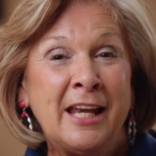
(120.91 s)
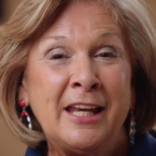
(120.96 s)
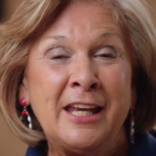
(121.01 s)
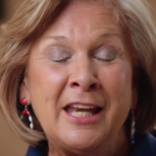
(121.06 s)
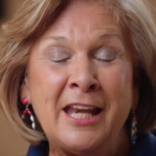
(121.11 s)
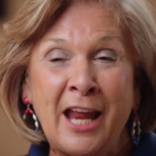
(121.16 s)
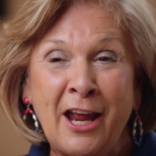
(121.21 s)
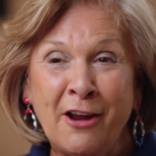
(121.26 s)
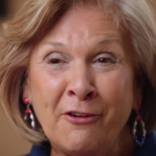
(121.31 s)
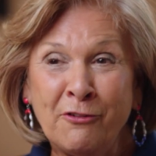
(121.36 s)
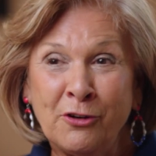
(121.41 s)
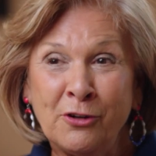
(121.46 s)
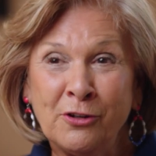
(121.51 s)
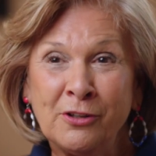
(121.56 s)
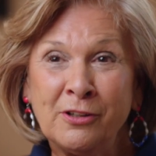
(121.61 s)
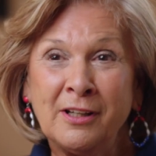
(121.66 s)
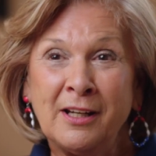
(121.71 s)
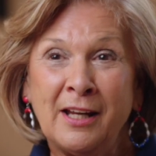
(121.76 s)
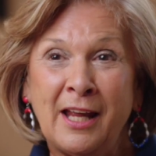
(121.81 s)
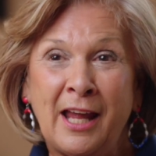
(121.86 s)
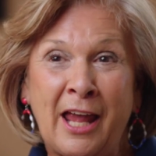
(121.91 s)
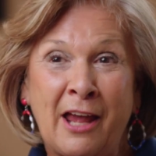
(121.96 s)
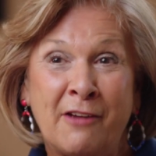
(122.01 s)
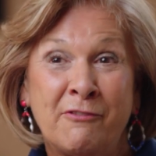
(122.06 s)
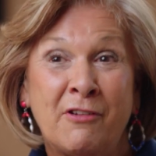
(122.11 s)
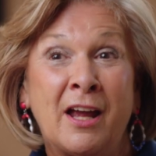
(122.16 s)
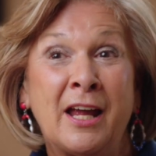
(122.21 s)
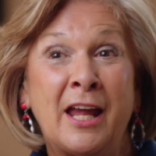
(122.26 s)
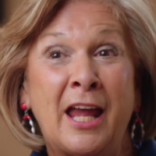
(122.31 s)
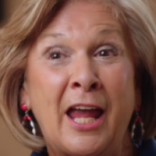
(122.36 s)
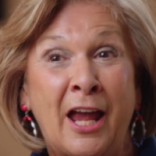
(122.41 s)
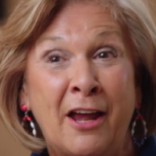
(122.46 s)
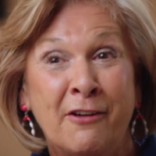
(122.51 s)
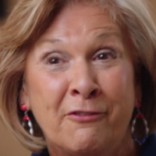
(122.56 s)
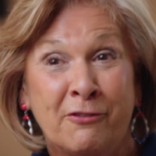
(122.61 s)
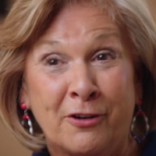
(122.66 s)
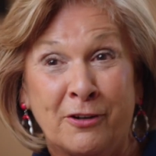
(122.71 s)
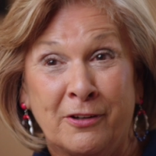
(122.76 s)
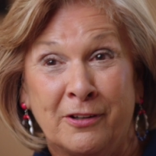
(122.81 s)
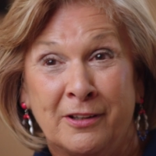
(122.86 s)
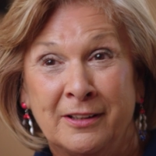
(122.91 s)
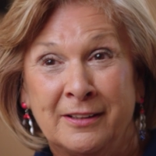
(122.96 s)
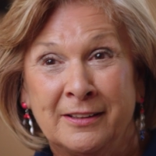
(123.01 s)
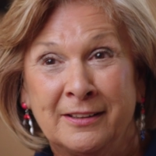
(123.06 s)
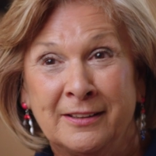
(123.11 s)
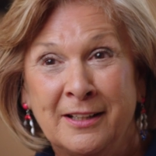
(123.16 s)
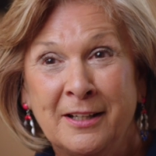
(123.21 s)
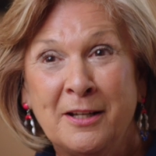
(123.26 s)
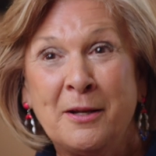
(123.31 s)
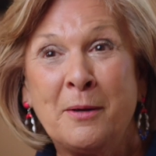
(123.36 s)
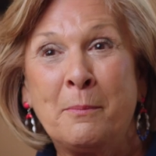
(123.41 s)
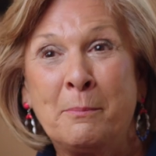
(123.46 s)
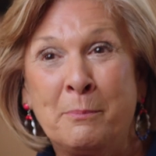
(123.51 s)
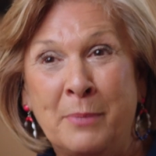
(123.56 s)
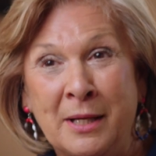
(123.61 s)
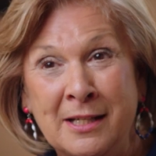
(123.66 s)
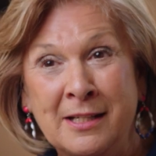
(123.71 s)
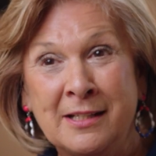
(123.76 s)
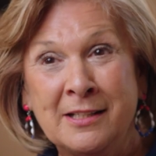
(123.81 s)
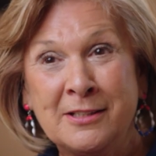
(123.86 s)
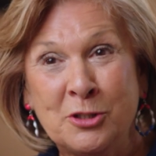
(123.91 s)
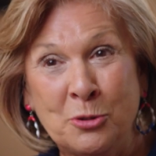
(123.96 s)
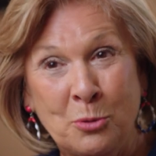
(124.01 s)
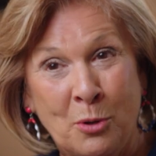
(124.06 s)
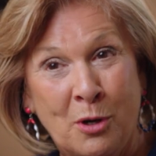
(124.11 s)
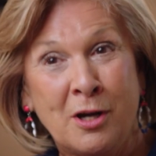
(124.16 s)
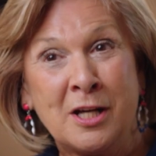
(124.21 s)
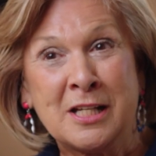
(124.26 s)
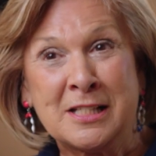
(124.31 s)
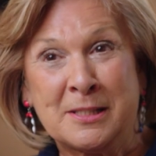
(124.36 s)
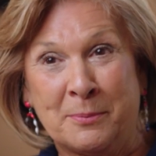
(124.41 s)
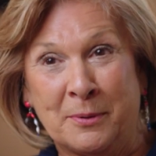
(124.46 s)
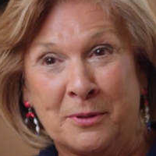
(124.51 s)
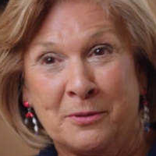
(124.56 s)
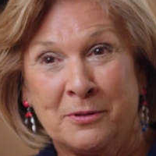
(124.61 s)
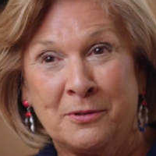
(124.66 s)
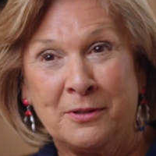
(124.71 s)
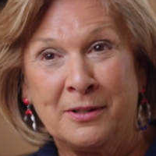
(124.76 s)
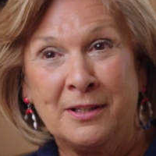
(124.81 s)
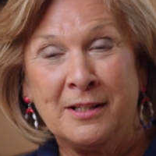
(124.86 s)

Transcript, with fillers: Never have I ever been to a hospital